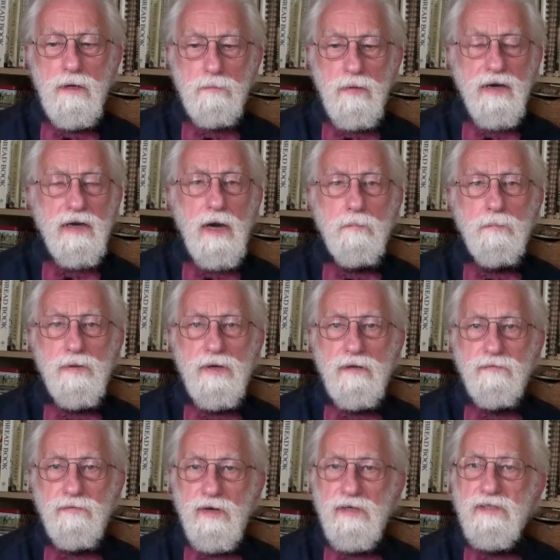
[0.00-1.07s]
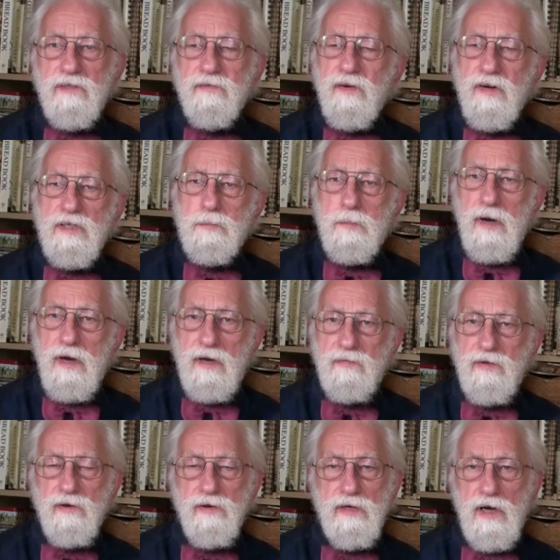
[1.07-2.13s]
My company, Face-to-Face
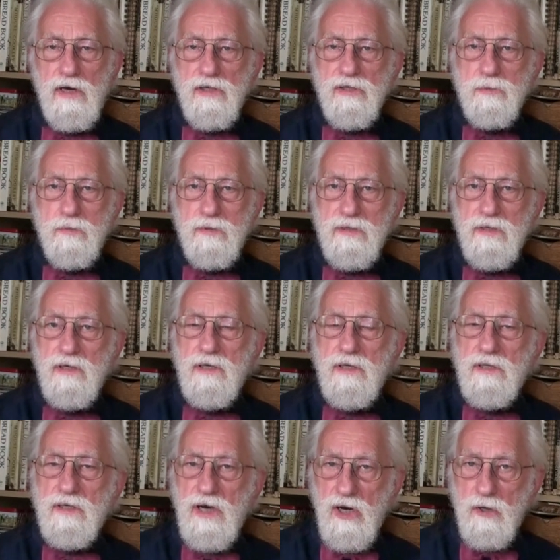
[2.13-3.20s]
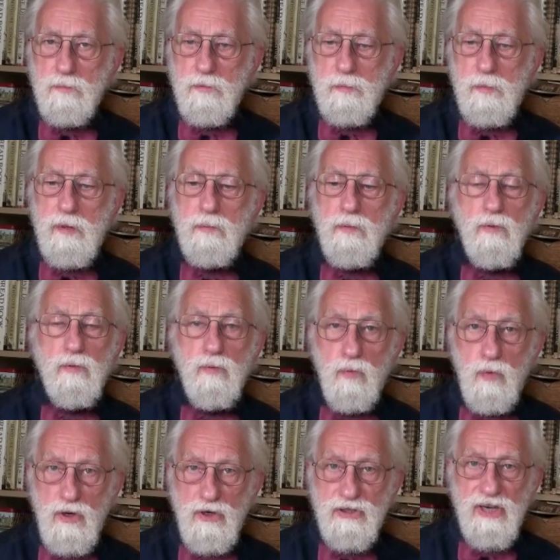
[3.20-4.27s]
Behavior Enhancement, helps people
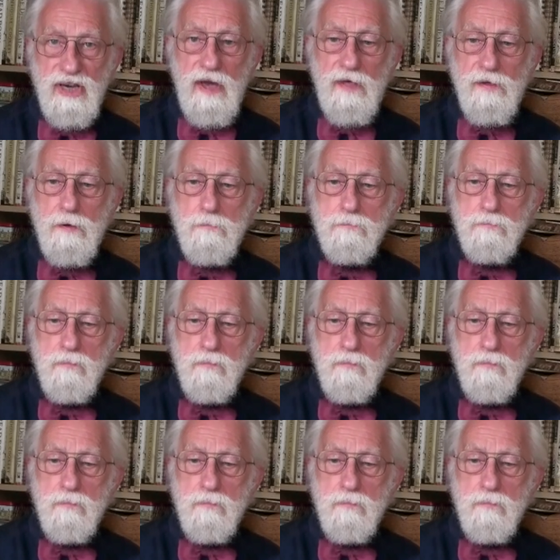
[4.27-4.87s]
work together.